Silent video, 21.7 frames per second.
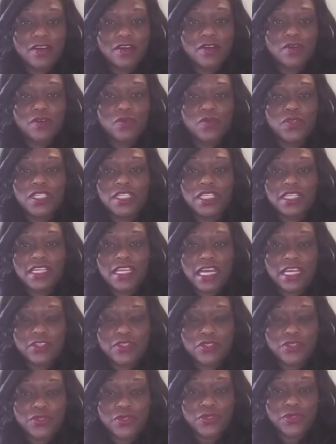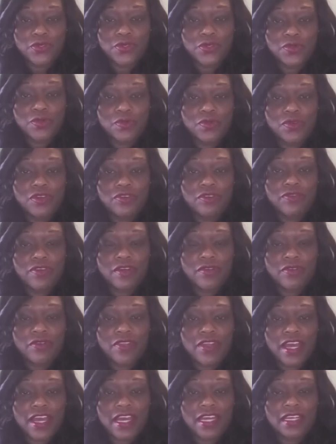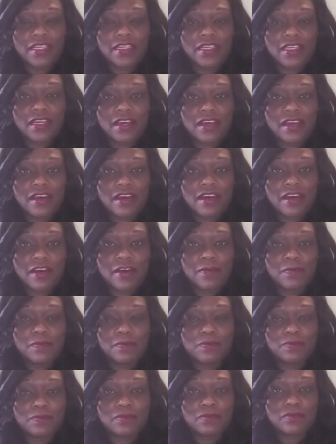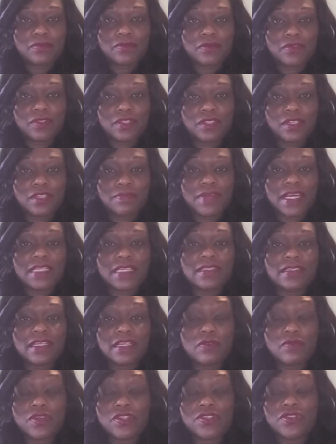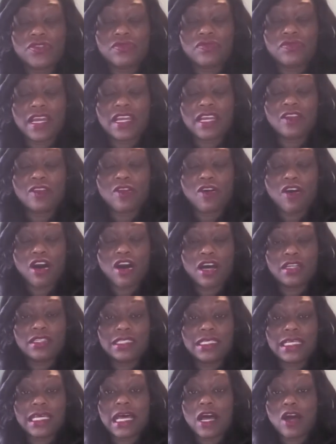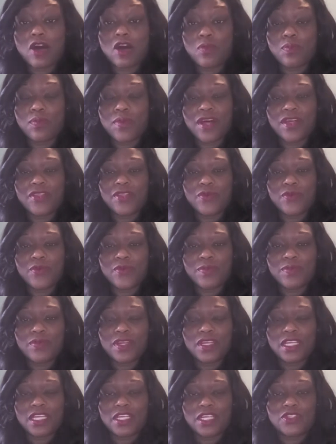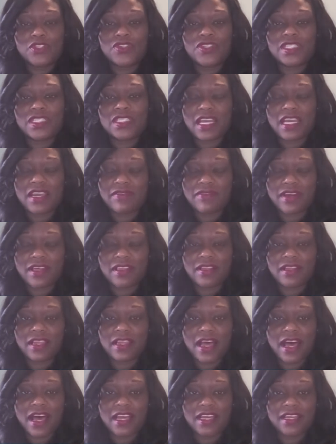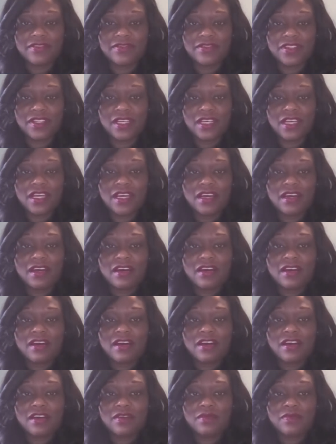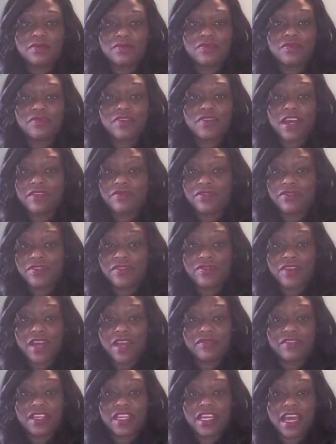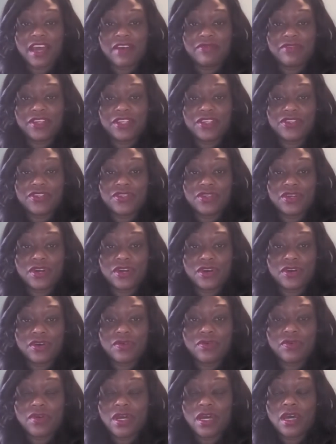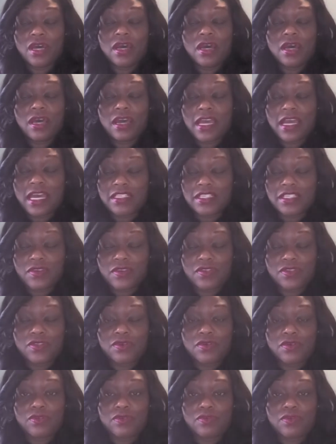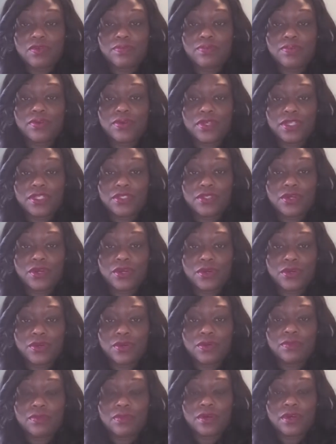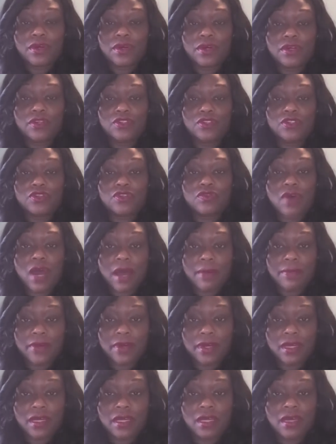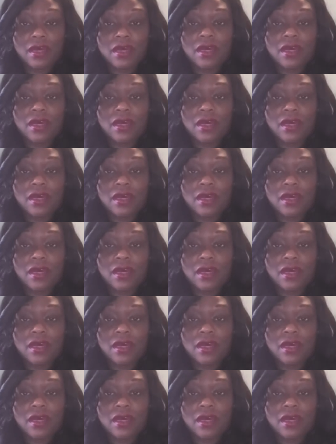We did not sue. We felt that the best thing was to write law to help other women and to save other lives. Five and a half years ago, as I was going through a preterm trauma,